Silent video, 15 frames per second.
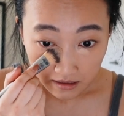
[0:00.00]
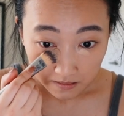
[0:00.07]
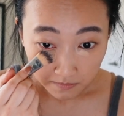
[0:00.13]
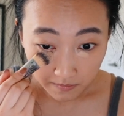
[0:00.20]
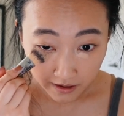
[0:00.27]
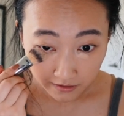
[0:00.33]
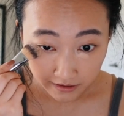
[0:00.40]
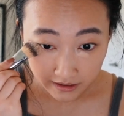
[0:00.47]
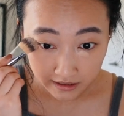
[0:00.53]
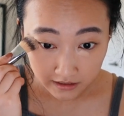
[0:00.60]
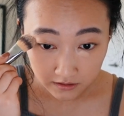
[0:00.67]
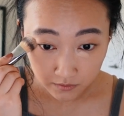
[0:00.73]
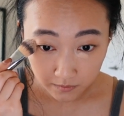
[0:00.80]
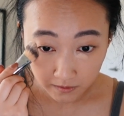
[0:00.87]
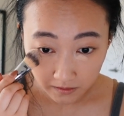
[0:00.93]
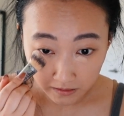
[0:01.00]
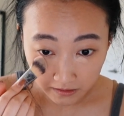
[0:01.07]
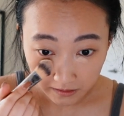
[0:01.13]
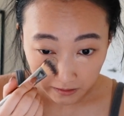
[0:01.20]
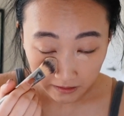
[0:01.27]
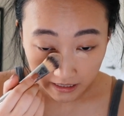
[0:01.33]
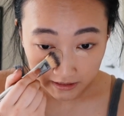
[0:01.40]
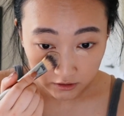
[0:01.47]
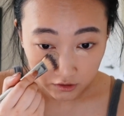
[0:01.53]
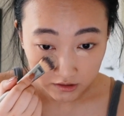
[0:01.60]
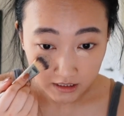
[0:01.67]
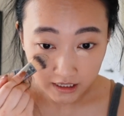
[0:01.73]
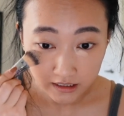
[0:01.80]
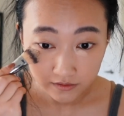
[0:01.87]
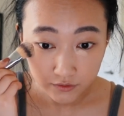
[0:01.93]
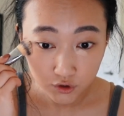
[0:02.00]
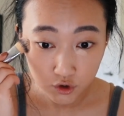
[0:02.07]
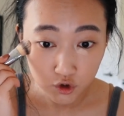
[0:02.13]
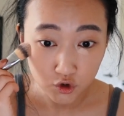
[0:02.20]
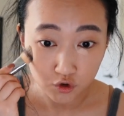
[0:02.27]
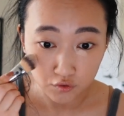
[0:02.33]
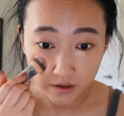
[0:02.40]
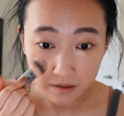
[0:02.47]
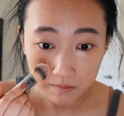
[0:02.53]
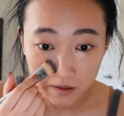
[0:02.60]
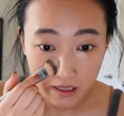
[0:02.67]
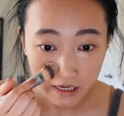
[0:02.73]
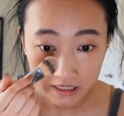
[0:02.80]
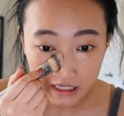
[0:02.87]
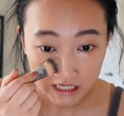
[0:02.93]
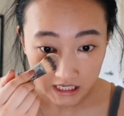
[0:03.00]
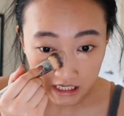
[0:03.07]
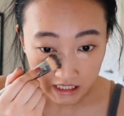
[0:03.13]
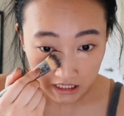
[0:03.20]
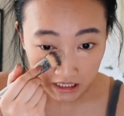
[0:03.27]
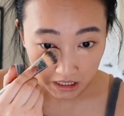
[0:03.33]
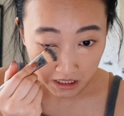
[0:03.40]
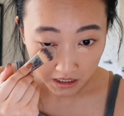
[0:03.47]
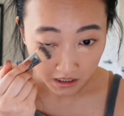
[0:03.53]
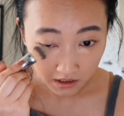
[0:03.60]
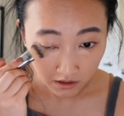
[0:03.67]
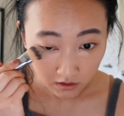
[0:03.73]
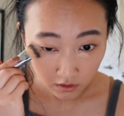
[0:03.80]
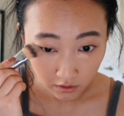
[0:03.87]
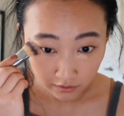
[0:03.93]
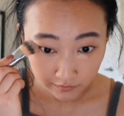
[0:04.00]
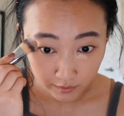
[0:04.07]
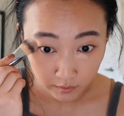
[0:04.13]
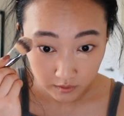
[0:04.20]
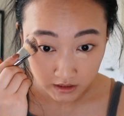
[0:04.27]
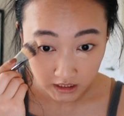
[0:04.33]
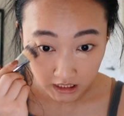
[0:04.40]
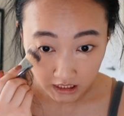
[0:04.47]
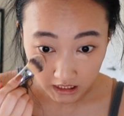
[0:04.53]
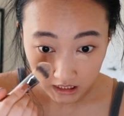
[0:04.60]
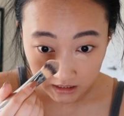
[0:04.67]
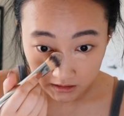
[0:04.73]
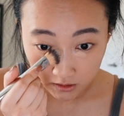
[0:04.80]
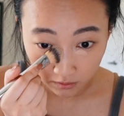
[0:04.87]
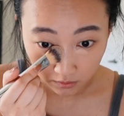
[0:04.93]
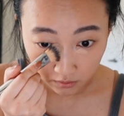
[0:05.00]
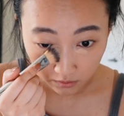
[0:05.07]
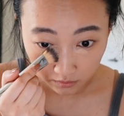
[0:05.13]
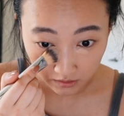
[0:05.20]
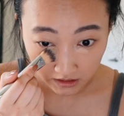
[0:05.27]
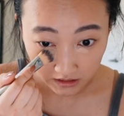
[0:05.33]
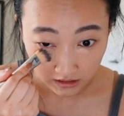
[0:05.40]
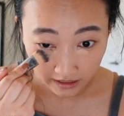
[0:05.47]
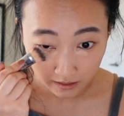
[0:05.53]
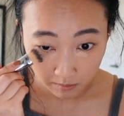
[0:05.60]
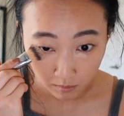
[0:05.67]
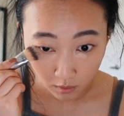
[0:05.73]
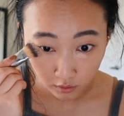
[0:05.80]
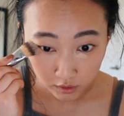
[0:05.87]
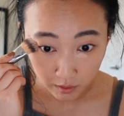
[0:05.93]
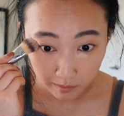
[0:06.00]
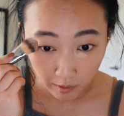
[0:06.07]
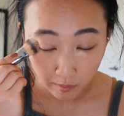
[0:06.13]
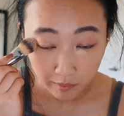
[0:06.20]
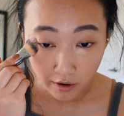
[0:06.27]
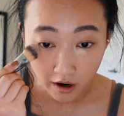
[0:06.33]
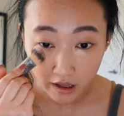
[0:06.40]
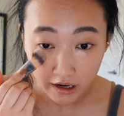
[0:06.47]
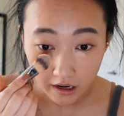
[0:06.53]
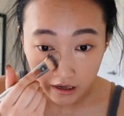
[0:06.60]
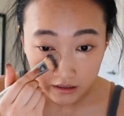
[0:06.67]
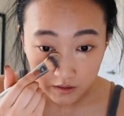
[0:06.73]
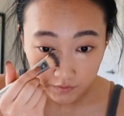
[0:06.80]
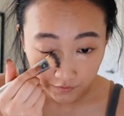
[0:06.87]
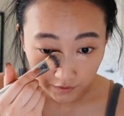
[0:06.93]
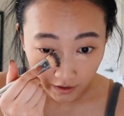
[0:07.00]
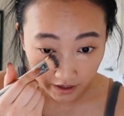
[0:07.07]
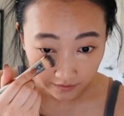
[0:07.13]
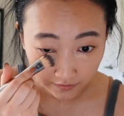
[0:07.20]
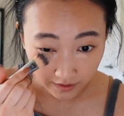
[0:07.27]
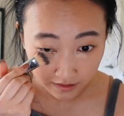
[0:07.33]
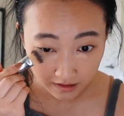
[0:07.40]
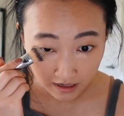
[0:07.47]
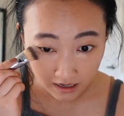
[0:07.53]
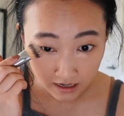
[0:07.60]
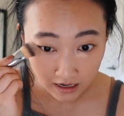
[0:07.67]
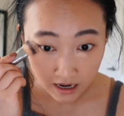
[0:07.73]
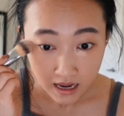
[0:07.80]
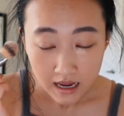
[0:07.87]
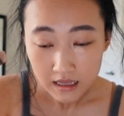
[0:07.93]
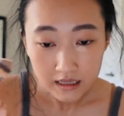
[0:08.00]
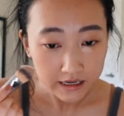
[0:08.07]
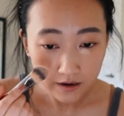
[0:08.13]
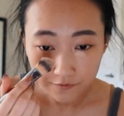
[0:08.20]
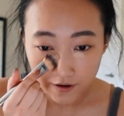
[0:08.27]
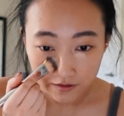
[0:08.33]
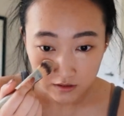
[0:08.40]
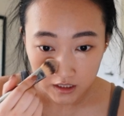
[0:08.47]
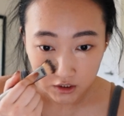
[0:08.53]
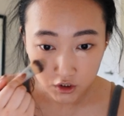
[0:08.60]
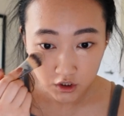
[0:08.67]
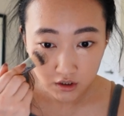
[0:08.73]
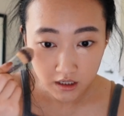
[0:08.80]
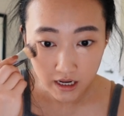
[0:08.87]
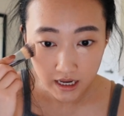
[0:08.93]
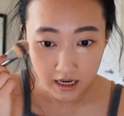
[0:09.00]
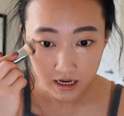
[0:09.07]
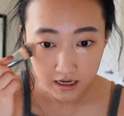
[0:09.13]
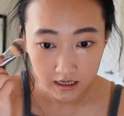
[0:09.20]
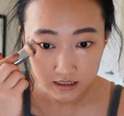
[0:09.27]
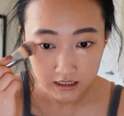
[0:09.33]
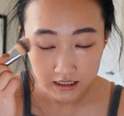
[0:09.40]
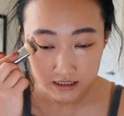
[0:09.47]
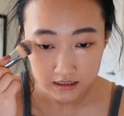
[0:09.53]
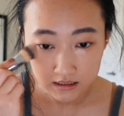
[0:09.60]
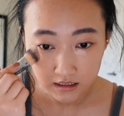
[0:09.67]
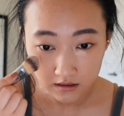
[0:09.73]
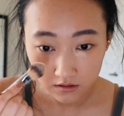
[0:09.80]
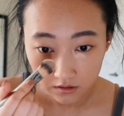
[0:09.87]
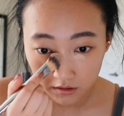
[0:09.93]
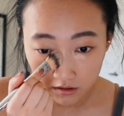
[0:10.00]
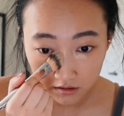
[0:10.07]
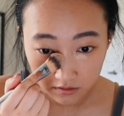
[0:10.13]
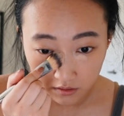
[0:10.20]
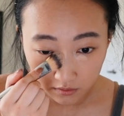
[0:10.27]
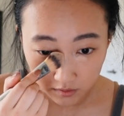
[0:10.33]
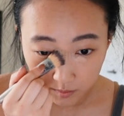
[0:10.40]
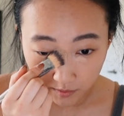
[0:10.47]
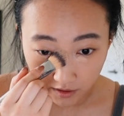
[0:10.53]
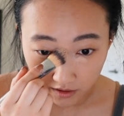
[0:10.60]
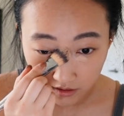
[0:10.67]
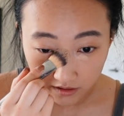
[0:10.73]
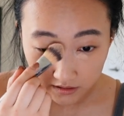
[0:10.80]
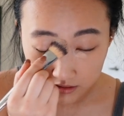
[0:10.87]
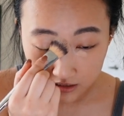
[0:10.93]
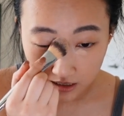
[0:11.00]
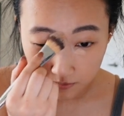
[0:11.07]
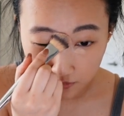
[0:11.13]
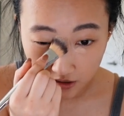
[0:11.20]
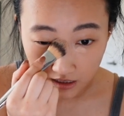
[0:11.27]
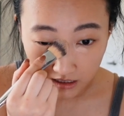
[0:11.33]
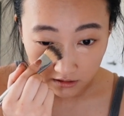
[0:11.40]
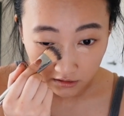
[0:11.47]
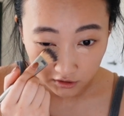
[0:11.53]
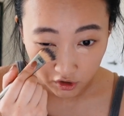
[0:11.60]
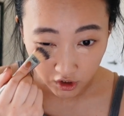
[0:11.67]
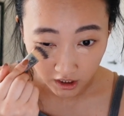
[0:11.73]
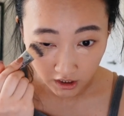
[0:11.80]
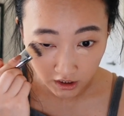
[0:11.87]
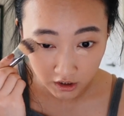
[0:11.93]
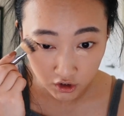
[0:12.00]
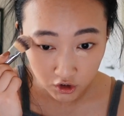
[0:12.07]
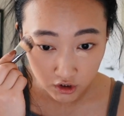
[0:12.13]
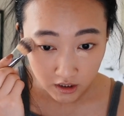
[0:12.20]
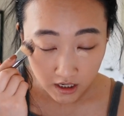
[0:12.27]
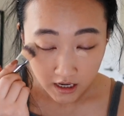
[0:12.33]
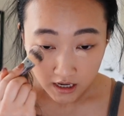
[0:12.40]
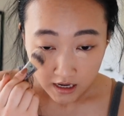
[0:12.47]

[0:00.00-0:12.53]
Merit is really good at just kind of streamlining your routine so you don't need like multiple products for everything. Like a foundation and concealer, those products can be interchanged